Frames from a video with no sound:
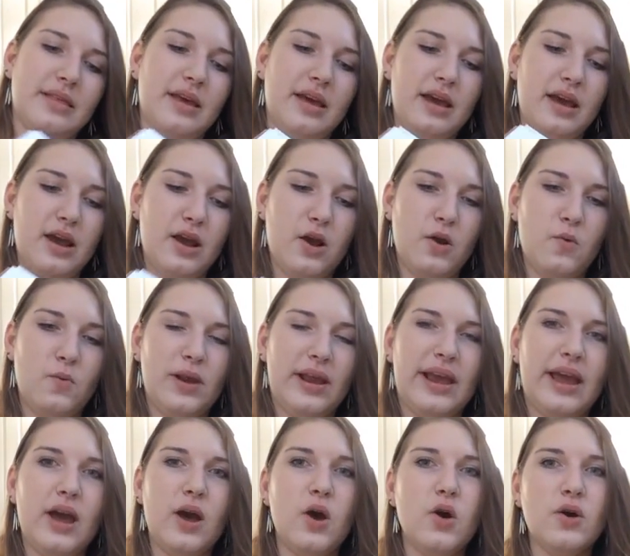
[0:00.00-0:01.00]
There we
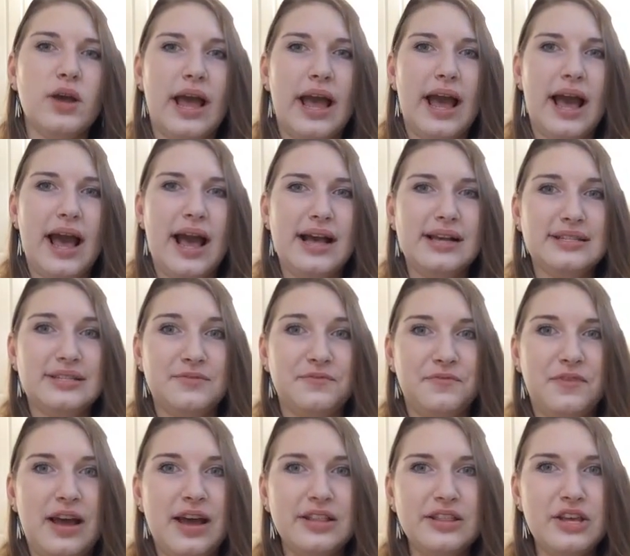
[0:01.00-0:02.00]
go, guys.
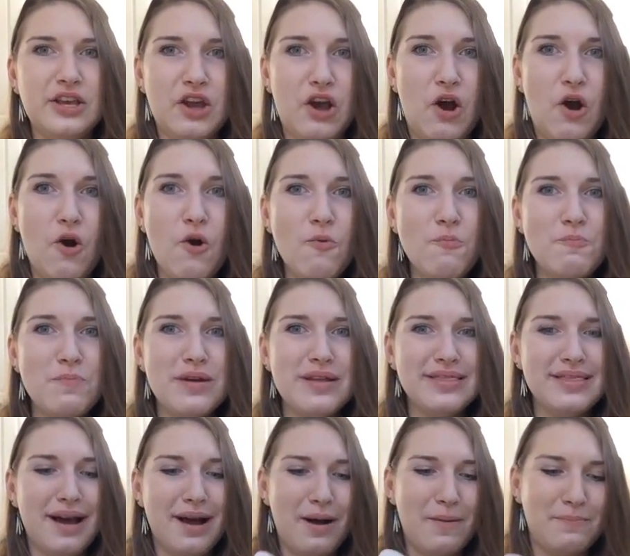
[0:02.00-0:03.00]
Finally
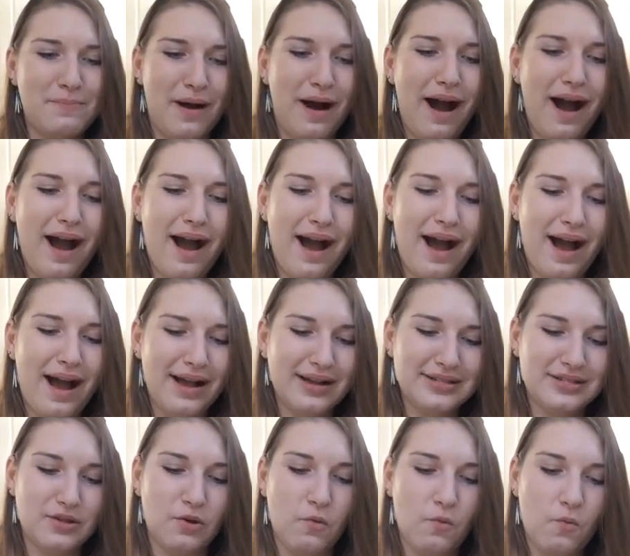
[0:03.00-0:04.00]
opened the
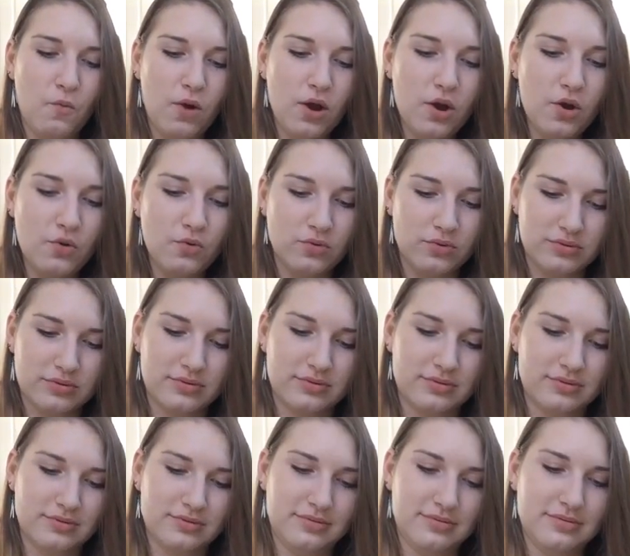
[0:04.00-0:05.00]
box. Woo!
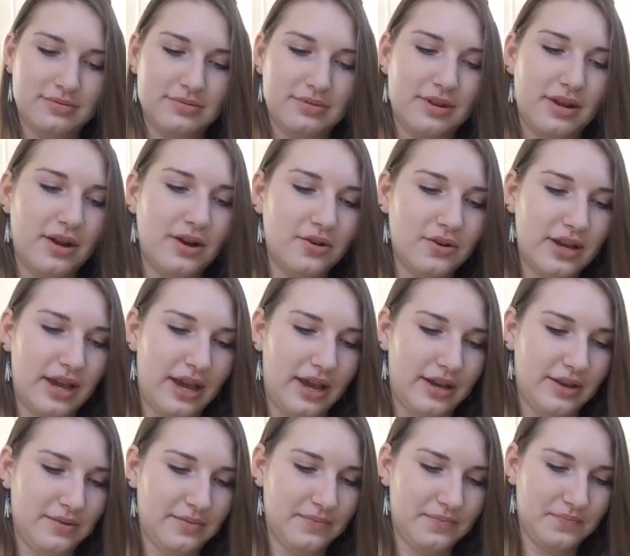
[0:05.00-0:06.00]
Okay.
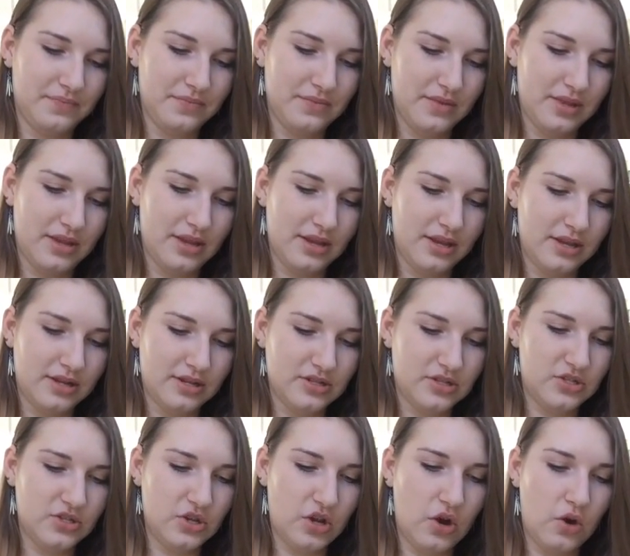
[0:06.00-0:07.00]

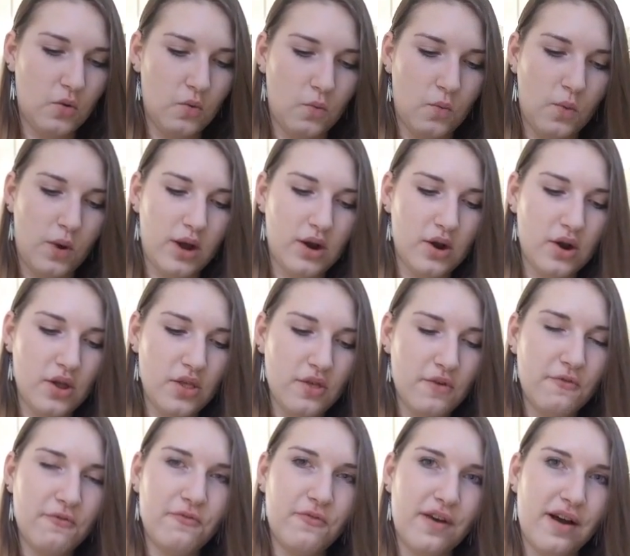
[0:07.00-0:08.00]
So, what are
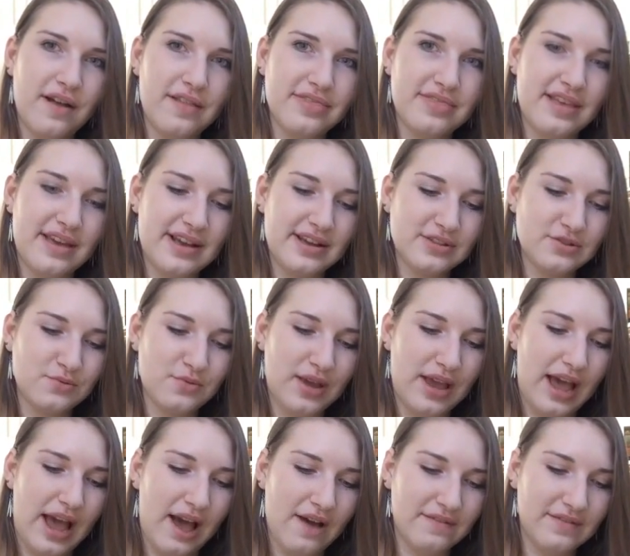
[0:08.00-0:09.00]
the fun things we
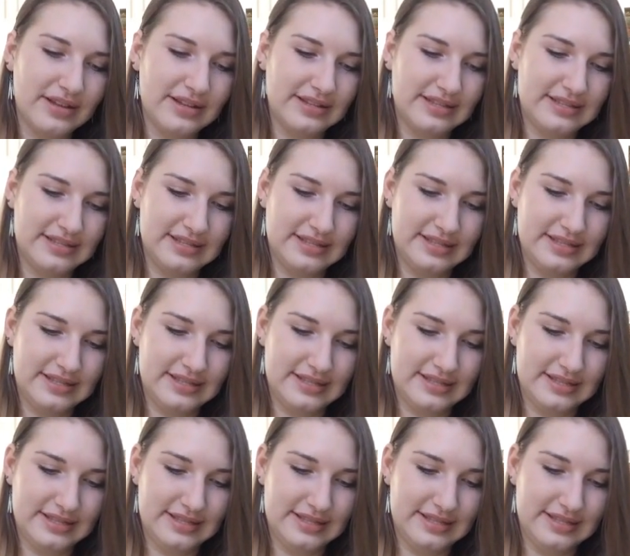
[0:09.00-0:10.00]
have in
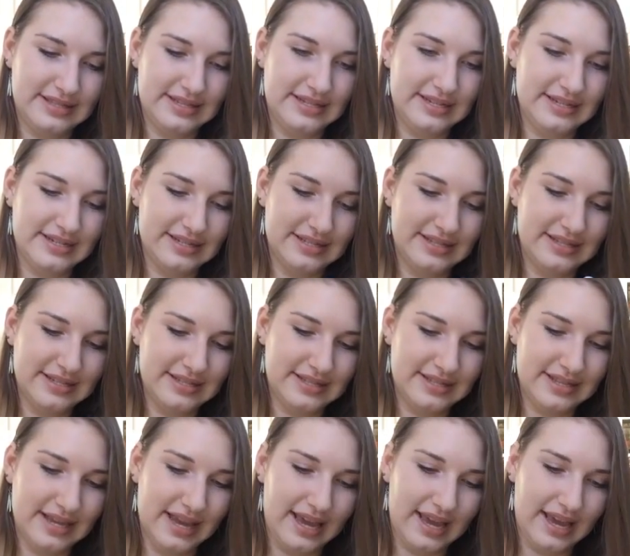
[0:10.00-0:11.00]
here
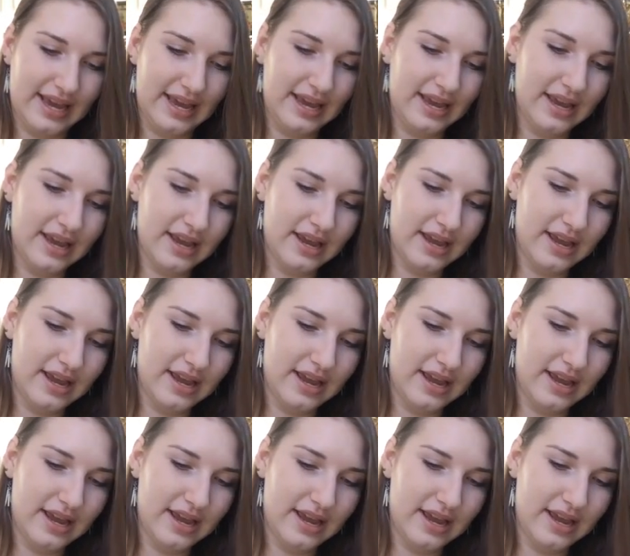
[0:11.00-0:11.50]
today?